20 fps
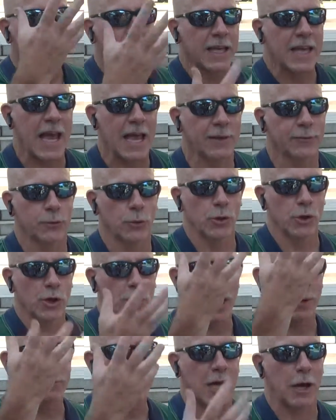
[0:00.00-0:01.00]
the gas and oil
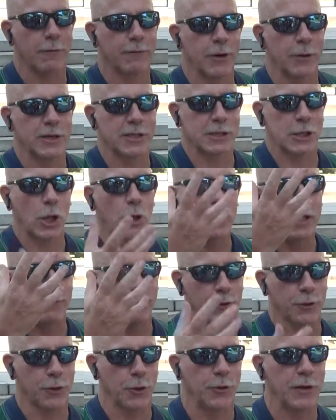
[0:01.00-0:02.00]
comes out very slowly
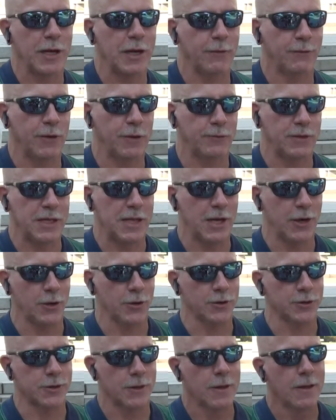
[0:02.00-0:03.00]
for 30 to 50
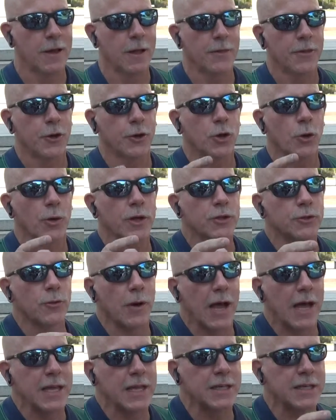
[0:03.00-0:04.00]
years. They're going
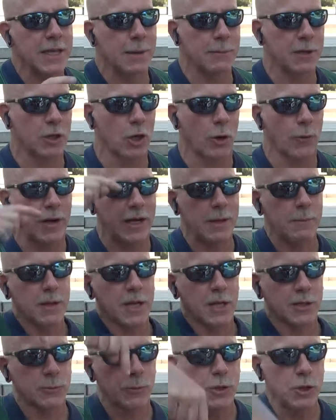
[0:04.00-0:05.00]
dry endemic already
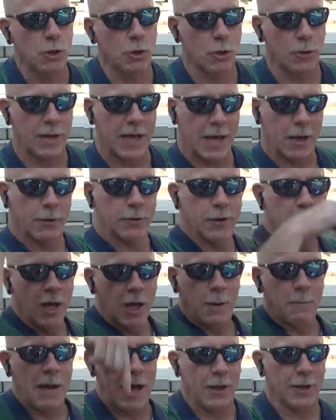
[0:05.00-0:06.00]
because when you go down
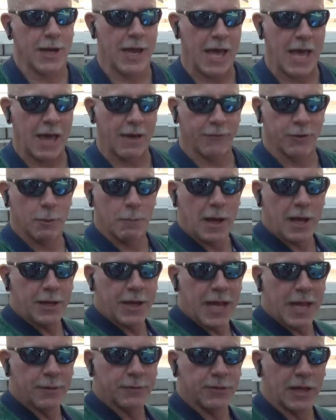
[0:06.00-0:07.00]
a mile and a half and a mile
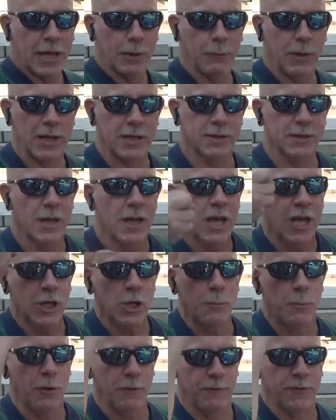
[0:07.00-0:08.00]
and a half sideways,
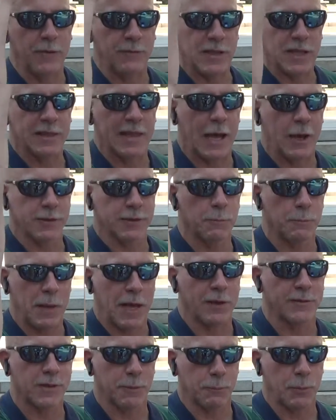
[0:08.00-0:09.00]
you put 50,000
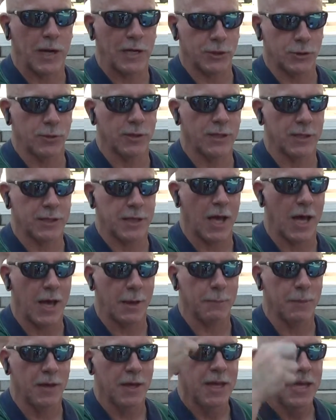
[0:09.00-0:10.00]
pounds of pressure on
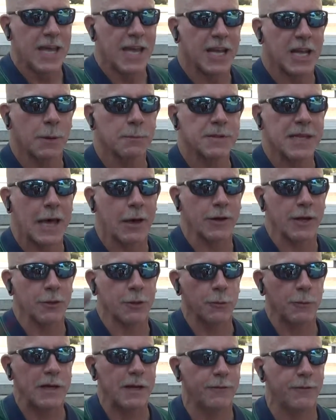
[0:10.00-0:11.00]
it. It comes out in
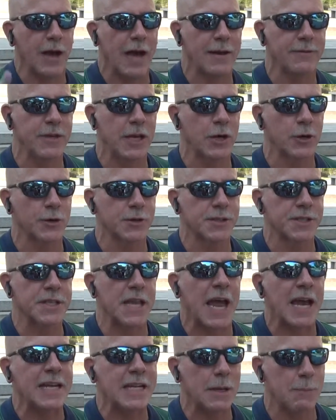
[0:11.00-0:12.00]
3 to 5 years,
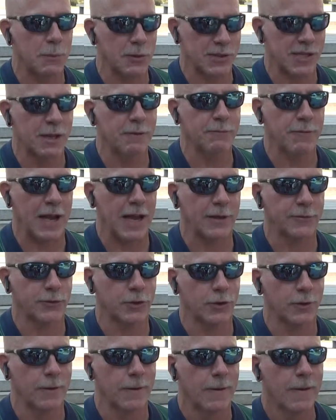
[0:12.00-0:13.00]
90%
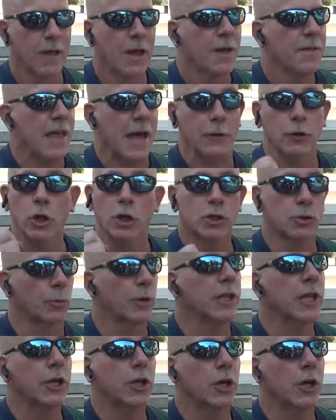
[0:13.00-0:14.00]
faster. That looks
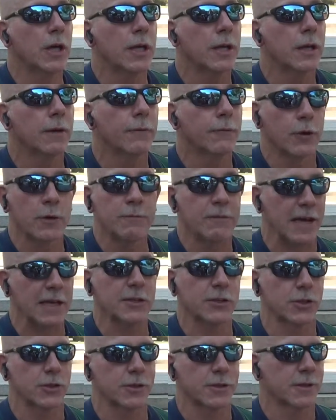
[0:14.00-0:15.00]
really good for
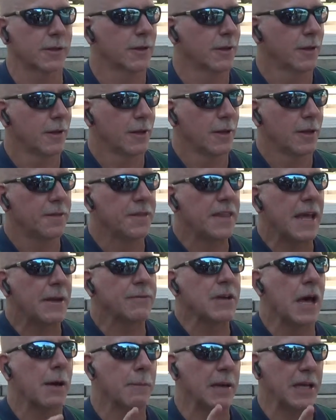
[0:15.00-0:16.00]
investors. They
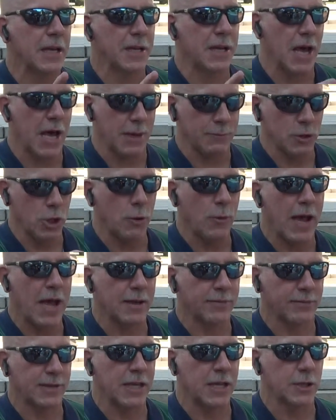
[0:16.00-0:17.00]
have not made a dime. You
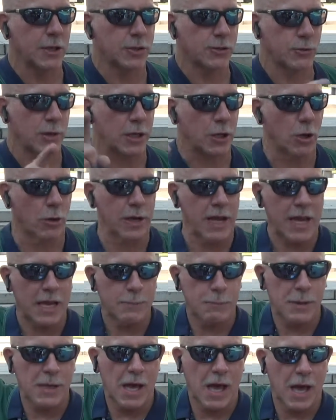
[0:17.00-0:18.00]
ask the industry, go to
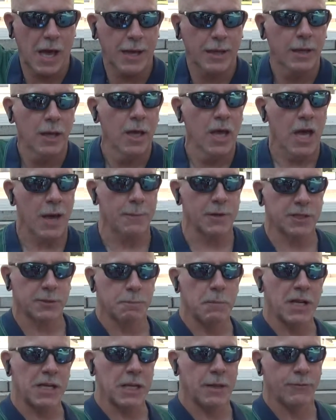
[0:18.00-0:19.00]
API. How
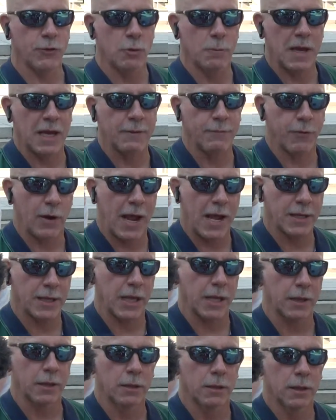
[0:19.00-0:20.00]
much money have you made
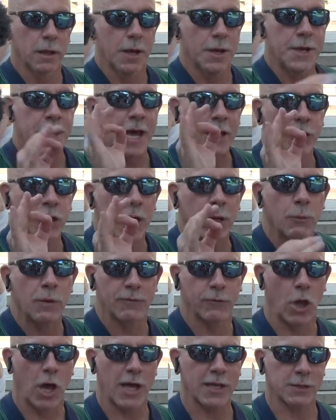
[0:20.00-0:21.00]
fracking? Nothing.
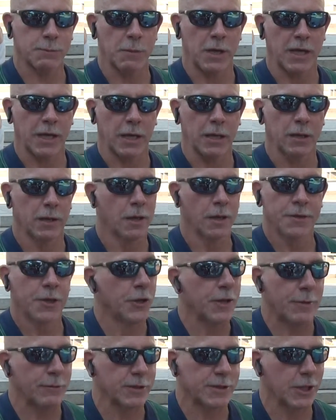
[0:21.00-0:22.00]
We've lost money.
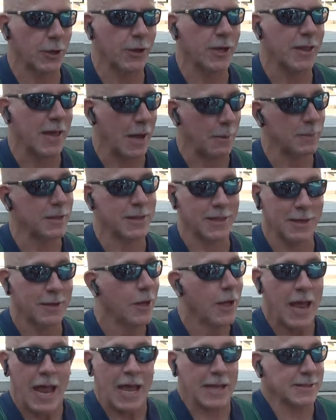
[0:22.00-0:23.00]
They'll never tell you that, but
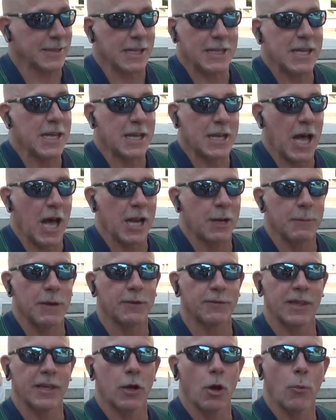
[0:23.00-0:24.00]
ask any
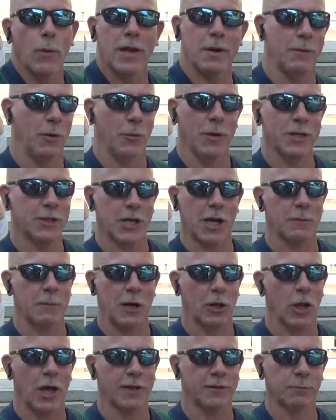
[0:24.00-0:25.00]
economist. They go, wait a minute, what are you talking
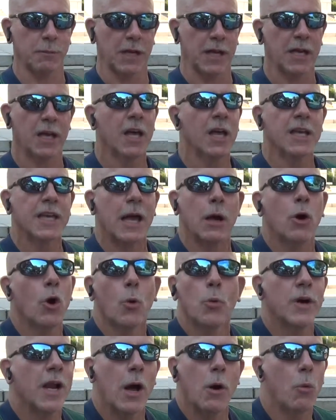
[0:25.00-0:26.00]
about? Lost money. Yeah,
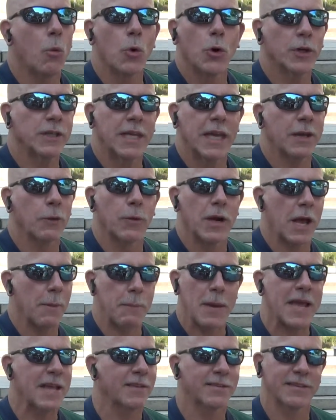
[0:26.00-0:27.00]
we're not working. We're not
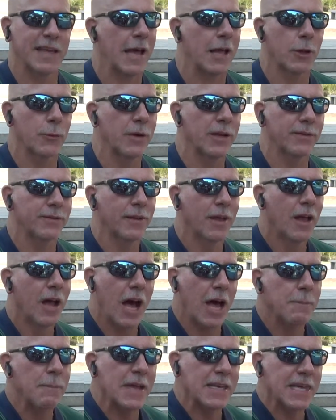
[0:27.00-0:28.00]
paying salaries
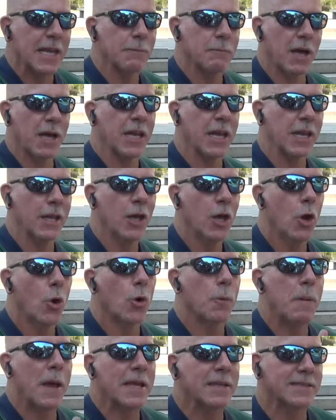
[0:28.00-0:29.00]
on making money.
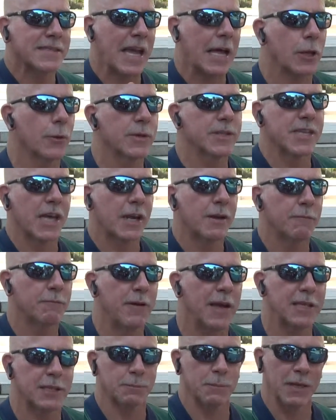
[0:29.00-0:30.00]
We're paying salaries on
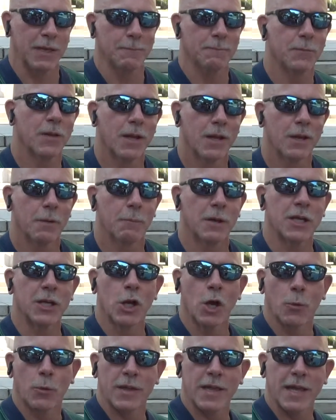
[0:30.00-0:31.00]
investment. But
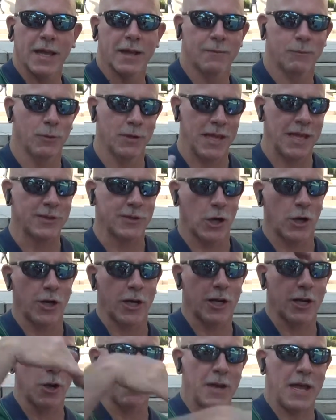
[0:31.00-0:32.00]
you know when they
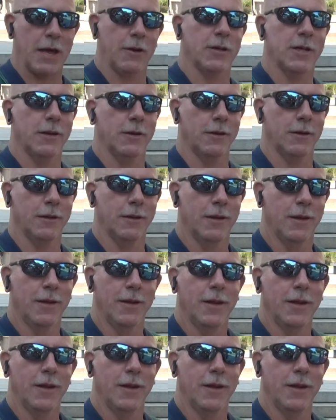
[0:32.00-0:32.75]
started to go downhill?